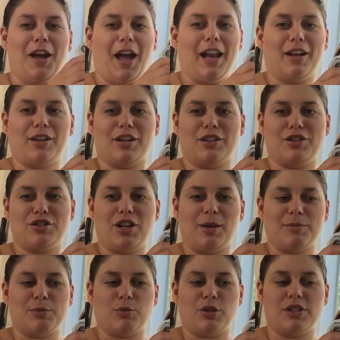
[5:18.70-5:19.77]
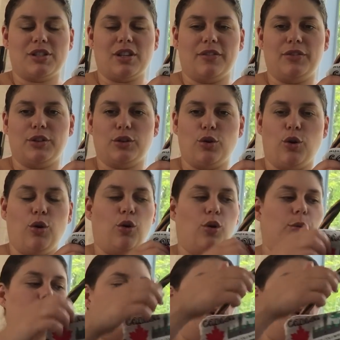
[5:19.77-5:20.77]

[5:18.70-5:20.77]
And I gotta jam some more stuff in to go home,